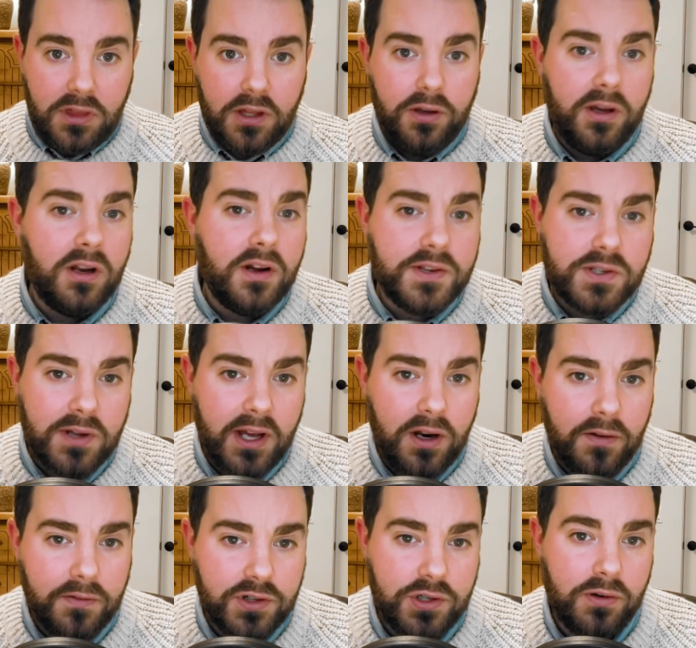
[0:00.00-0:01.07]
You can also head
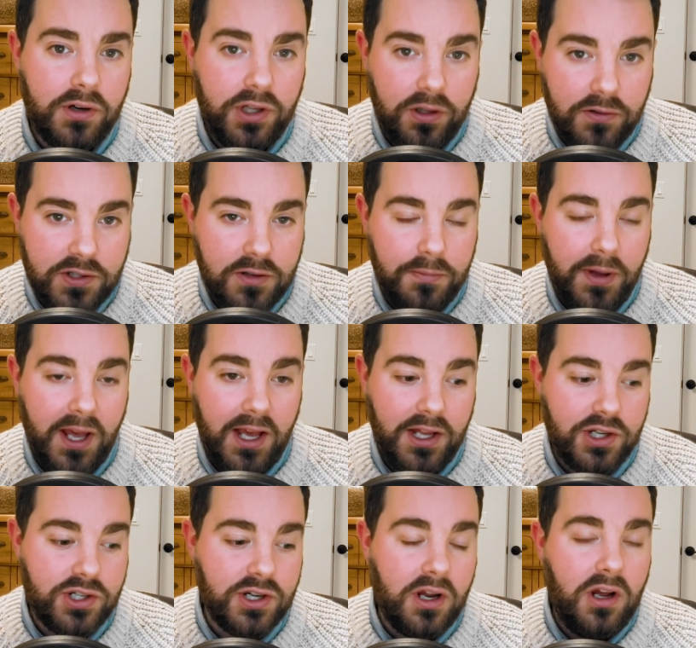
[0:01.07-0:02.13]
over to our YouTube
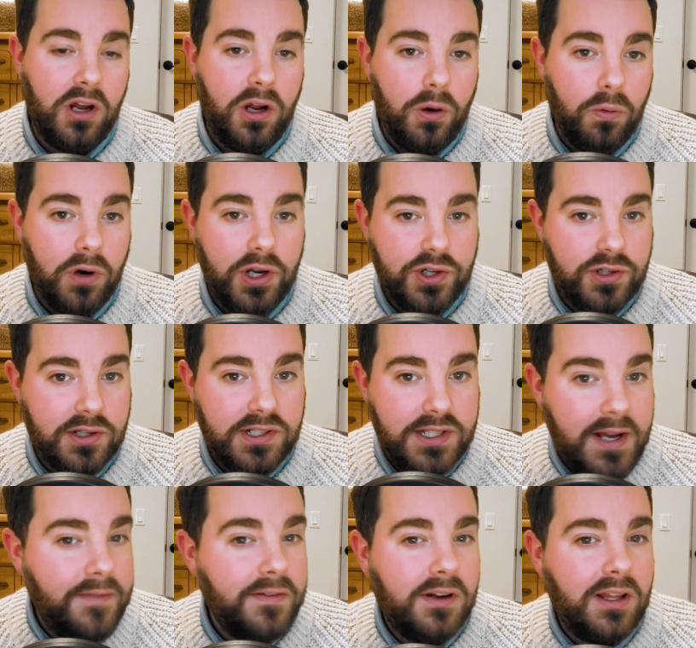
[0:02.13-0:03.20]
page, where you should
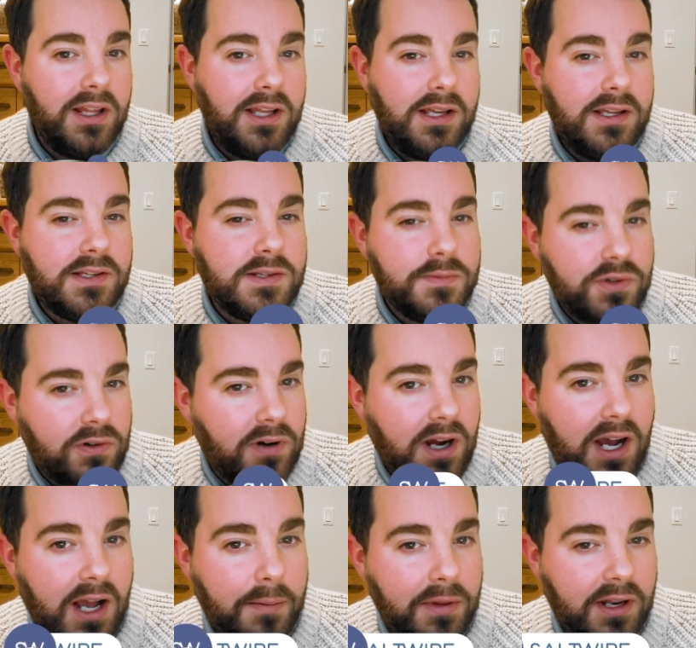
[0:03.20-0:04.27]
definitely
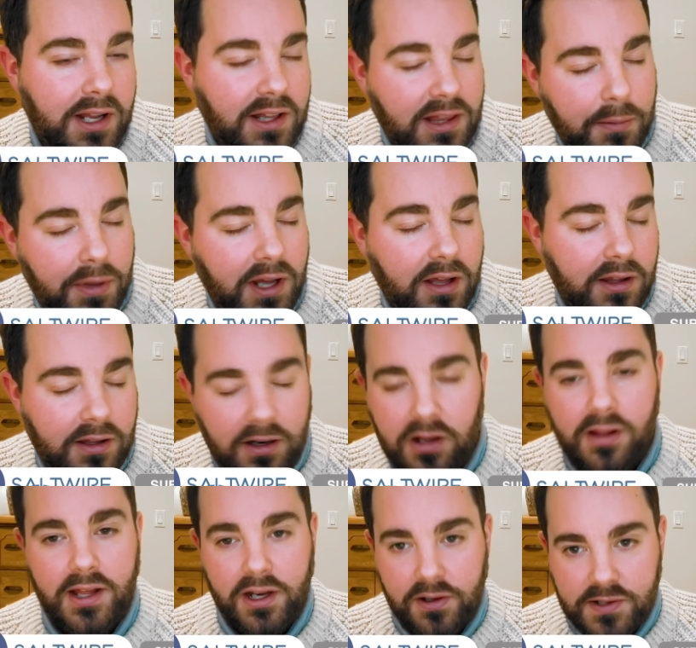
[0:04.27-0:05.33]
subscribe and hit the bell and
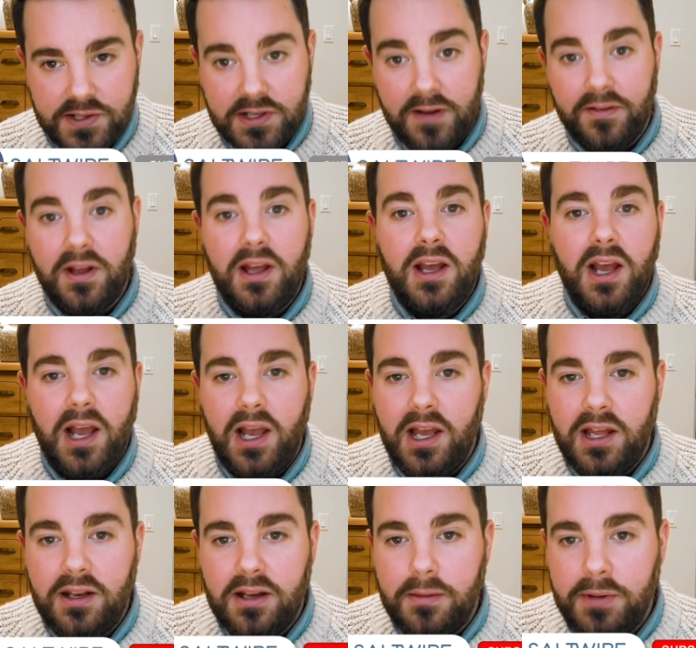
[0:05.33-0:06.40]
all that good stuff.
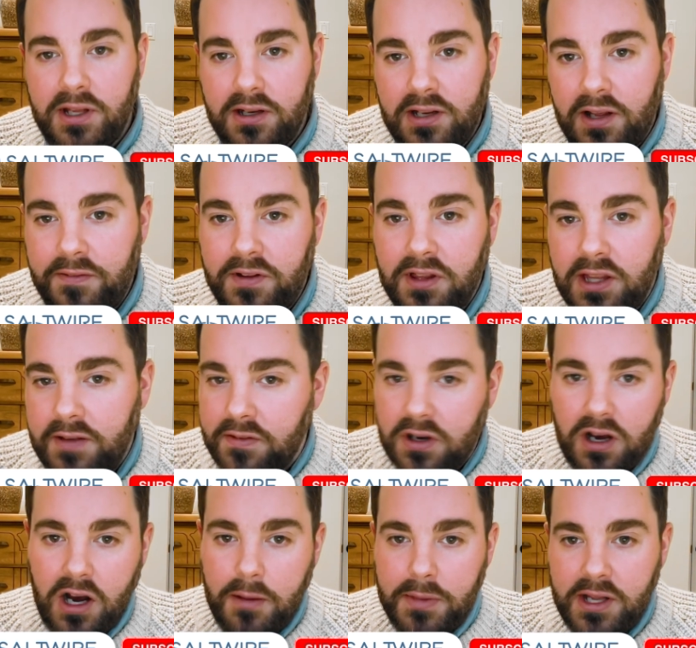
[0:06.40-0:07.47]
And I mean, if you leave a
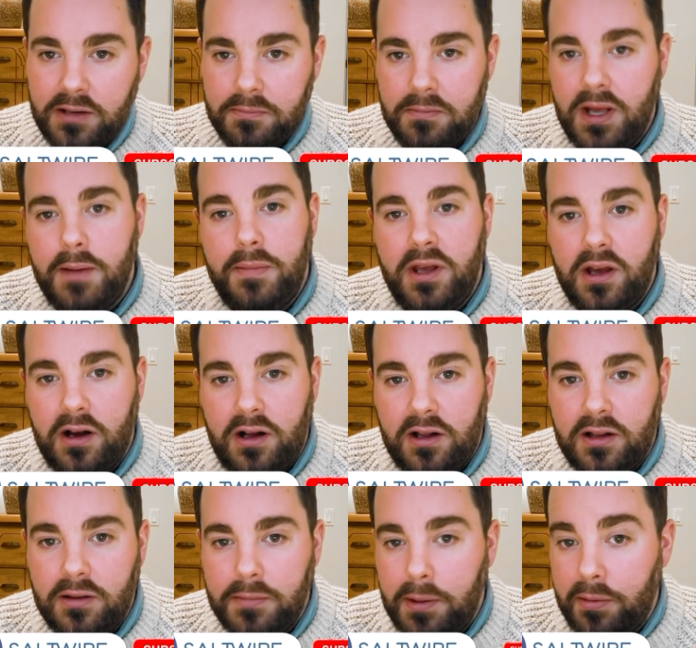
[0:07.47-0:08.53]
comment, maybe
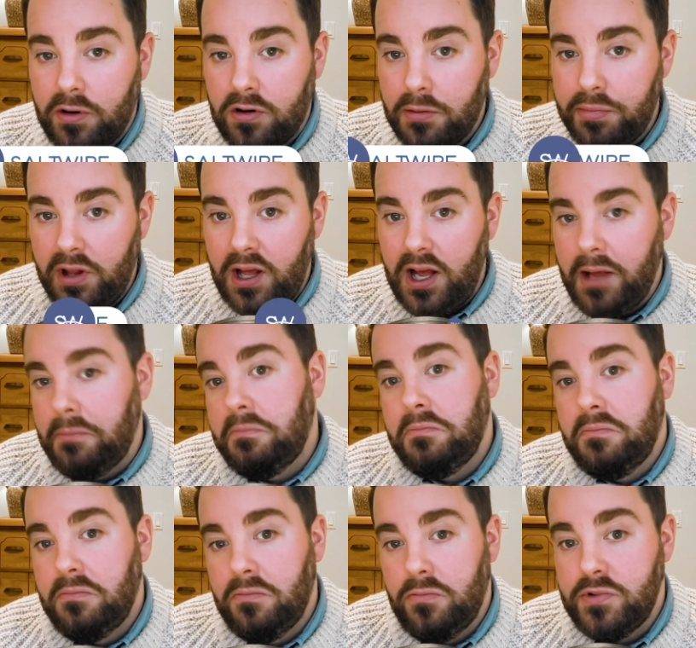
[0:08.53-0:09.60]
I'll reply.
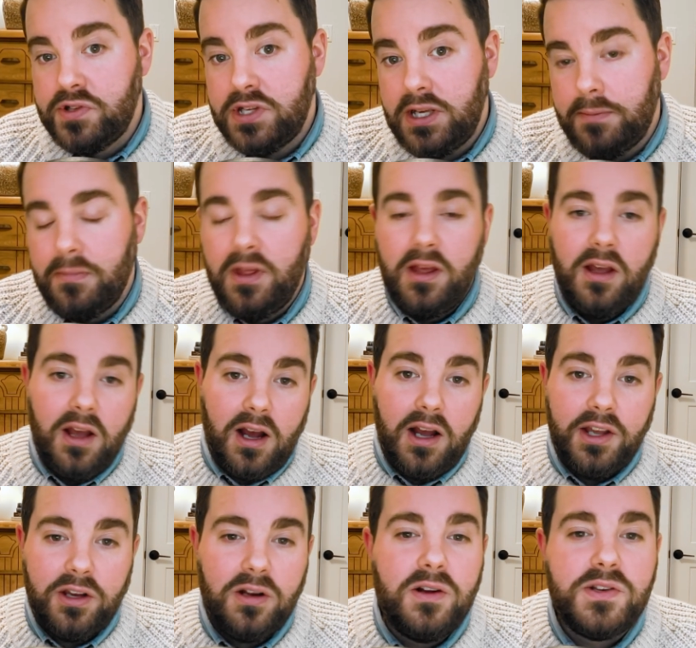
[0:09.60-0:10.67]
We'll see.
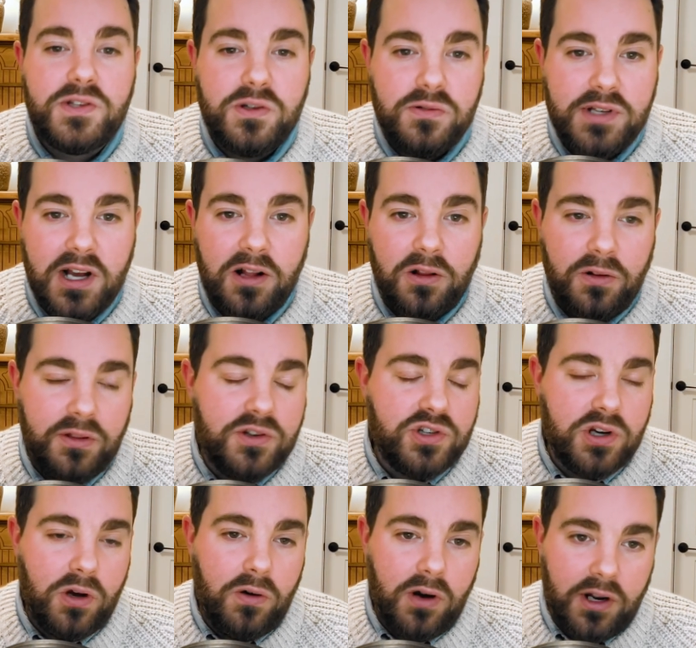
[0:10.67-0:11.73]
You can also download the
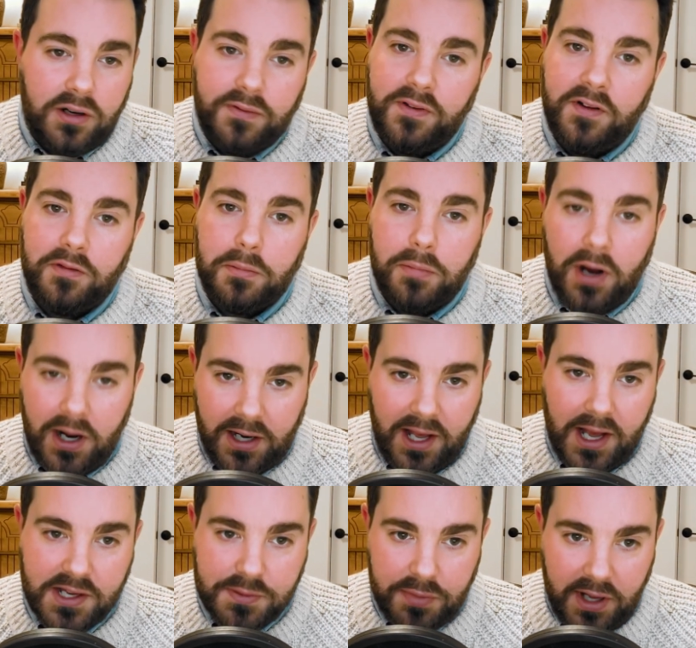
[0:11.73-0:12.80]
show on your favorite
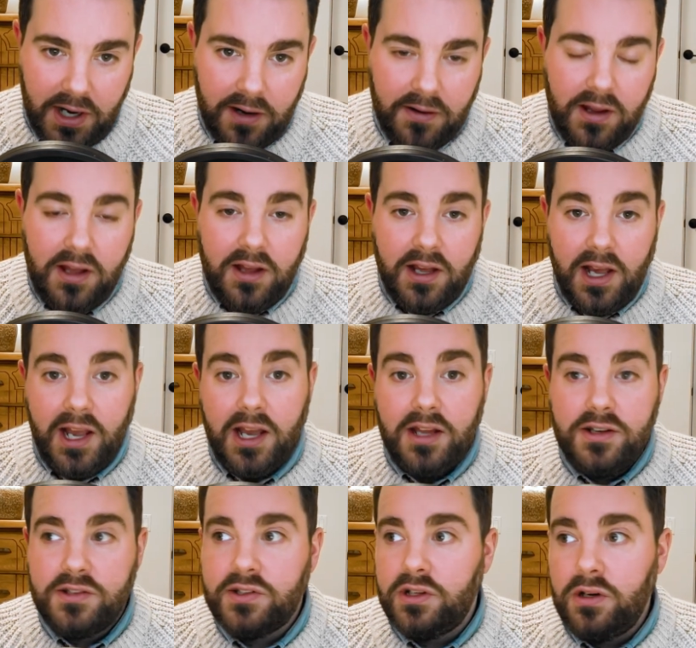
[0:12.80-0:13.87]
podcast player.
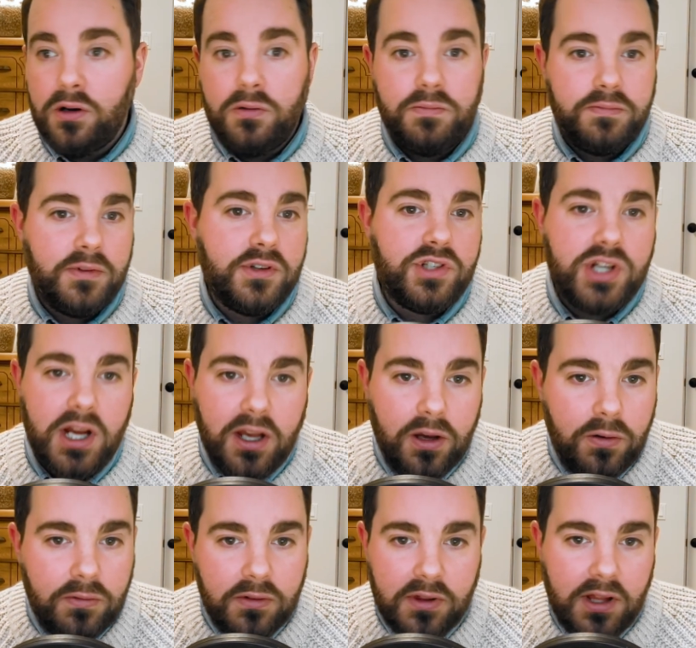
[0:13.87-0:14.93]
And, you know, check
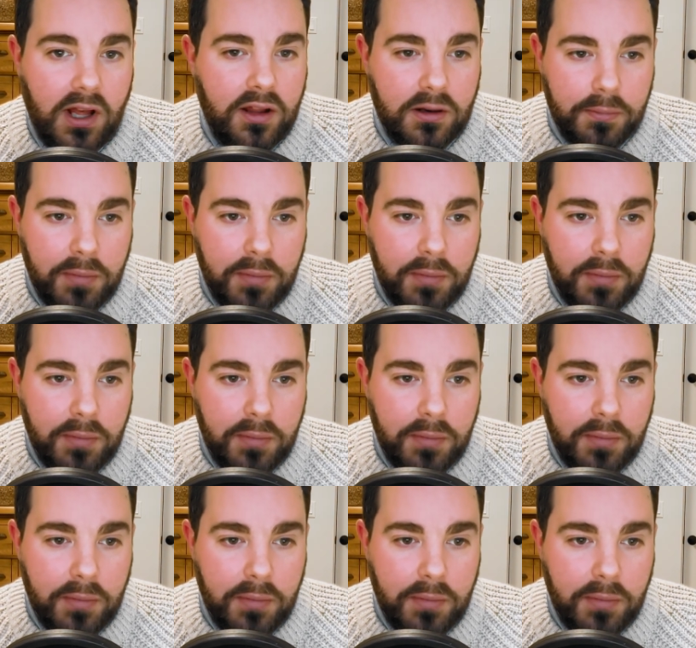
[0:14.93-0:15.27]
out the other